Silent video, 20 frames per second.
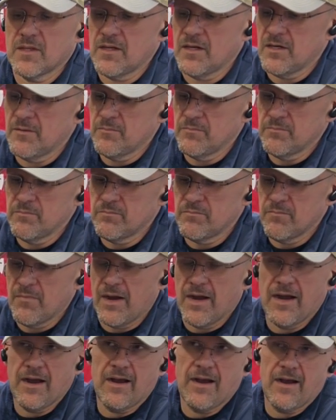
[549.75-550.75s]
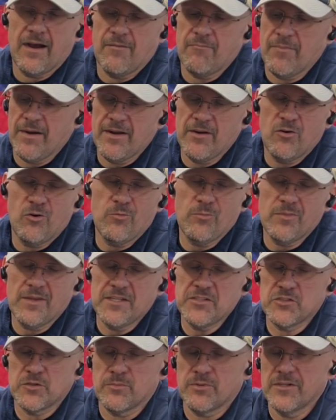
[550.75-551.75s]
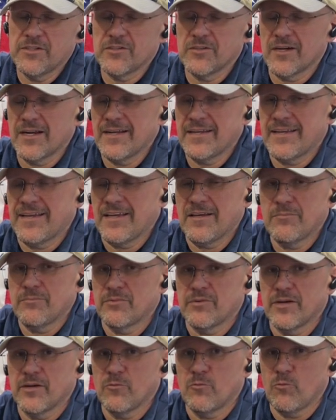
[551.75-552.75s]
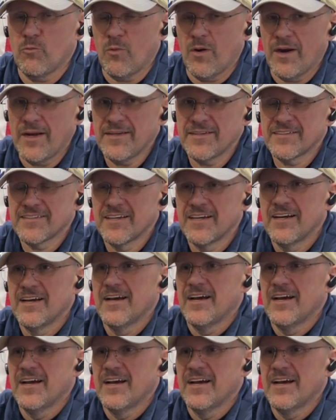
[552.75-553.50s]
Um, my home laser printer, I can't print white,